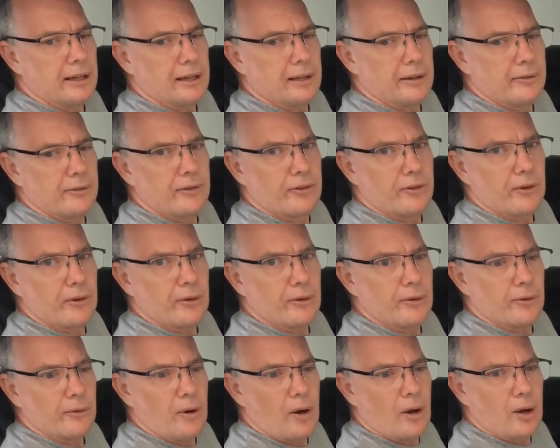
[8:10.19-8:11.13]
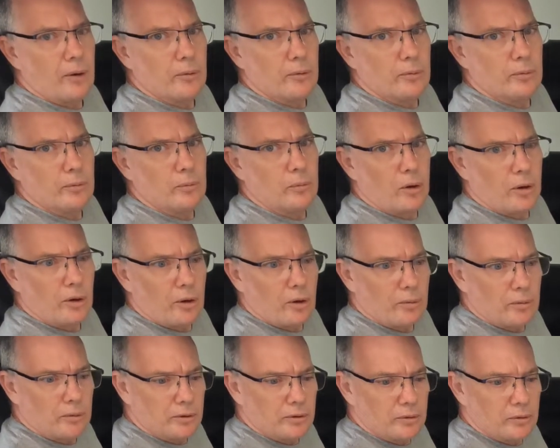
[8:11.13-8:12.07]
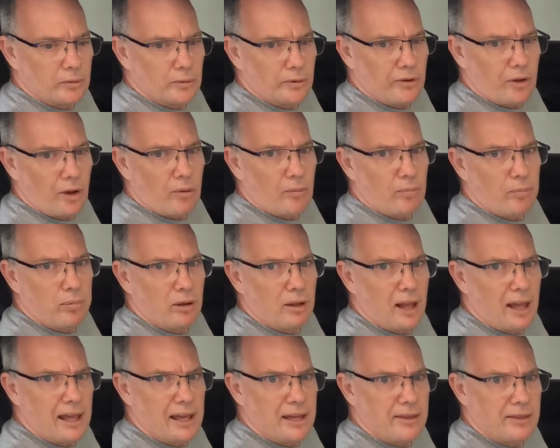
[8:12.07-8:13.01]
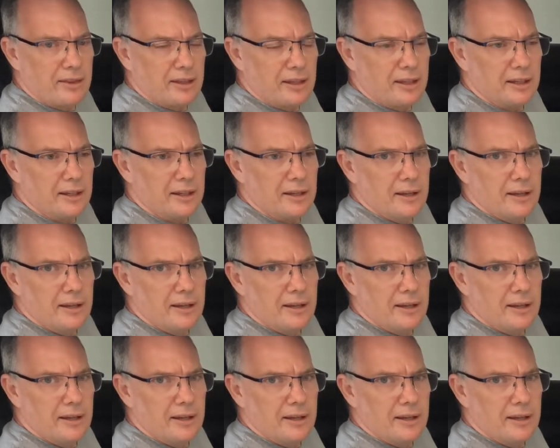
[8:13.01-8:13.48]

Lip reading: So what I will do is I'll play the